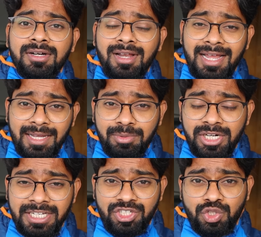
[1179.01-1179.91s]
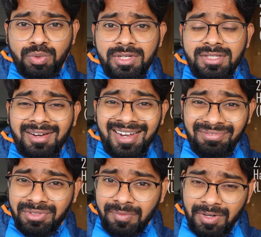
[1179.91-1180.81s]
liability insurance or
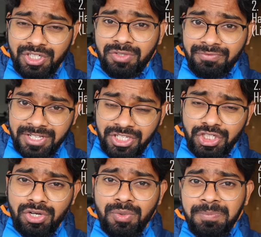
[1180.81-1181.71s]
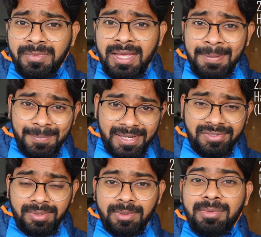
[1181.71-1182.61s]
Haftpflichtversicherung,
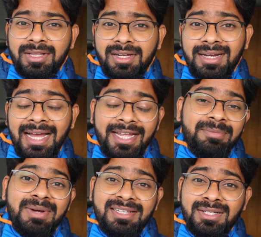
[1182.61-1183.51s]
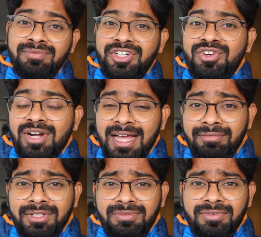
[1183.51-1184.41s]
Please remember that I myself did not
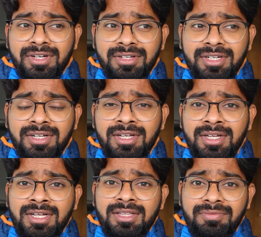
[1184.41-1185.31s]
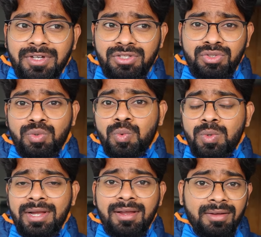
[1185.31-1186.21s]
have it for the first
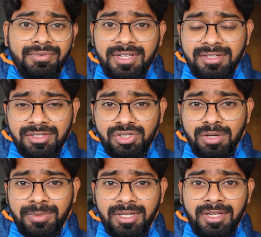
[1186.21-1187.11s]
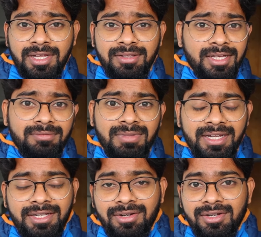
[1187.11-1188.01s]
2.5 years in Germany, and then
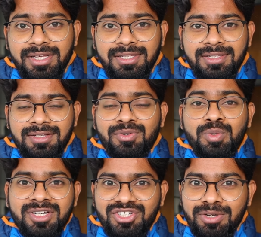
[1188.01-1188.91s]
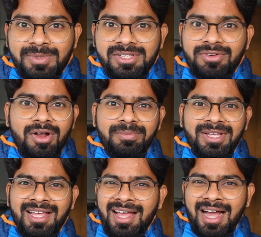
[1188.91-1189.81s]
my colleagues who are Germans call
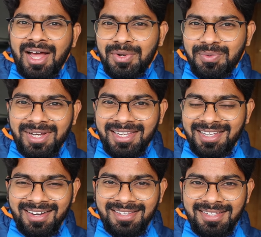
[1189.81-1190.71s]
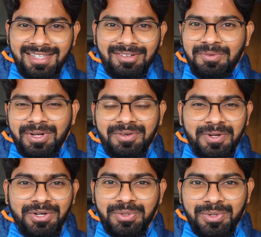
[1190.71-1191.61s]
me, are you really crazy,
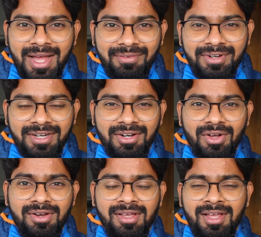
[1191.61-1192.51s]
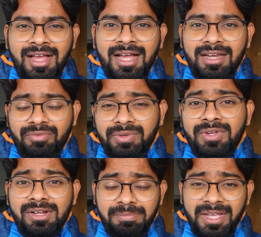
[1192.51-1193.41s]
why don't you have it and all. And we
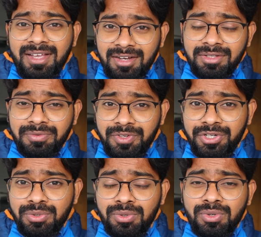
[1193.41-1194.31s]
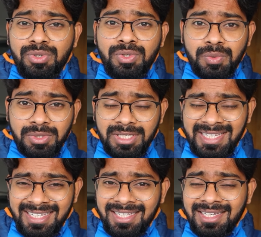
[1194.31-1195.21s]
will make another video to
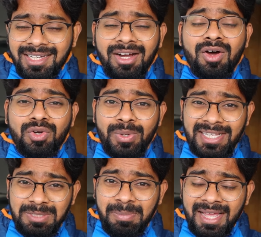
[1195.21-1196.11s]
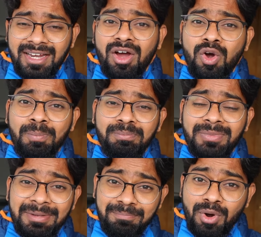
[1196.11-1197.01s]
see or to explain how
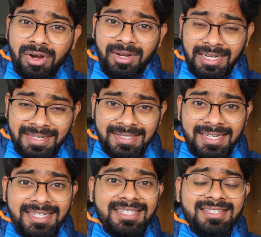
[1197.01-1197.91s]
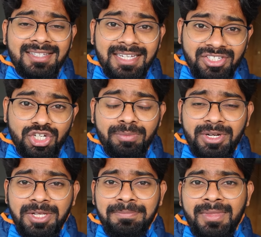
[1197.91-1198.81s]
important it is in
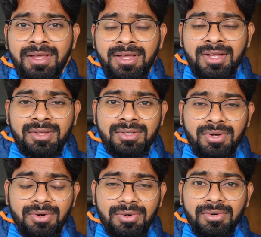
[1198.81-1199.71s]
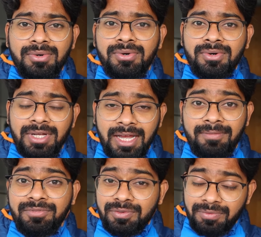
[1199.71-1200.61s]
Germany. So yeah,
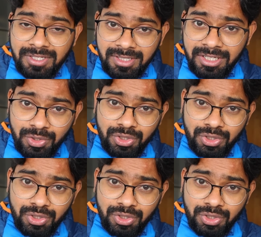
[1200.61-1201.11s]
so first thing, you